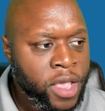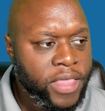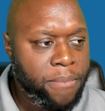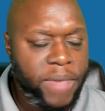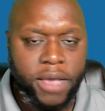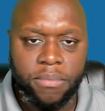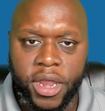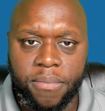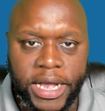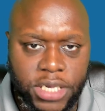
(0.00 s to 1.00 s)
that make
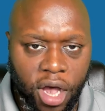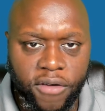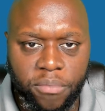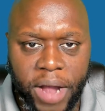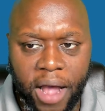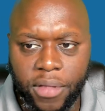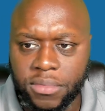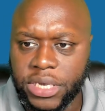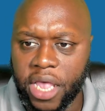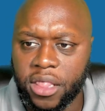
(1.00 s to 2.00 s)
money by solving
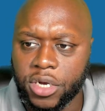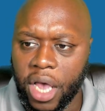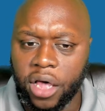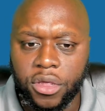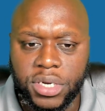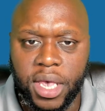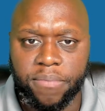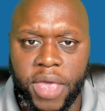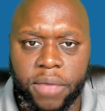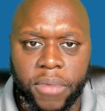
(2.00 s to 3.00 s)
problems, and there's others that
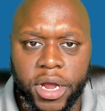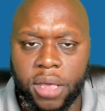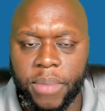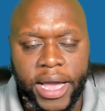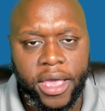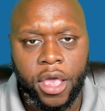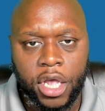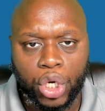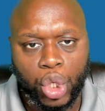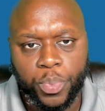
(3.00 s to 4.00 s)
make money by
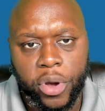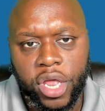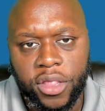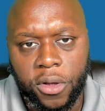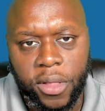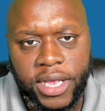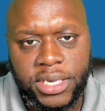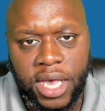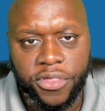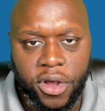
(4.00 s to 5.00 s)
just putting their links
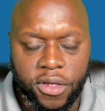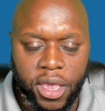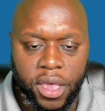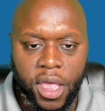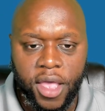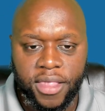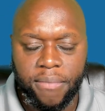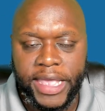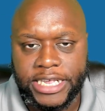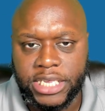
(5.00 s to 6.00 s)
out there. They they
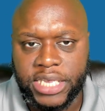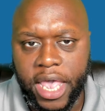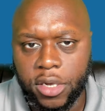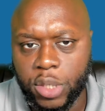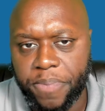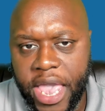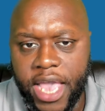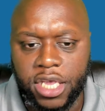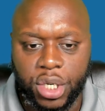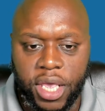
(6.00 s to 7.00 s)
make a sales
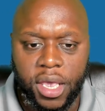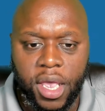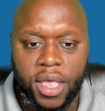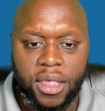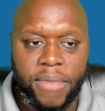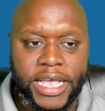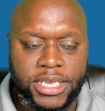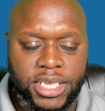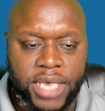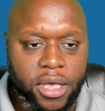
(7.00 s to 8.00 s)
page, they they make a
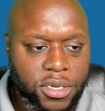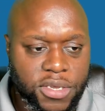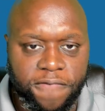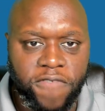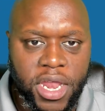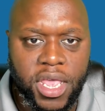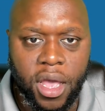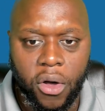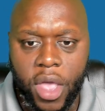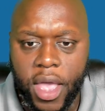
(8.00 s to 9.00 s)
sales
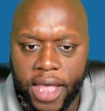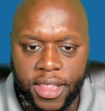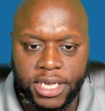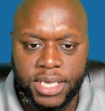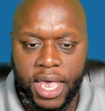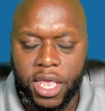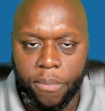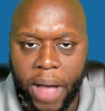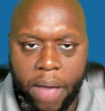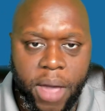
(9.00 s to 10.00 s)
video, and they say, "Here,
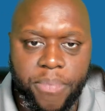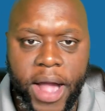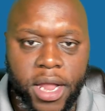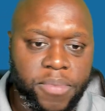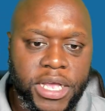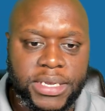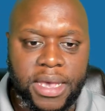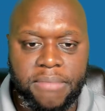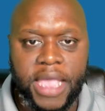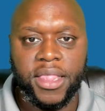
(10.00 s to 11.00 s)
buy my product because I
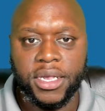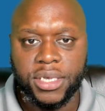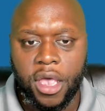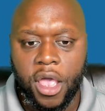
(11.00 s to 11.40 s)
made this."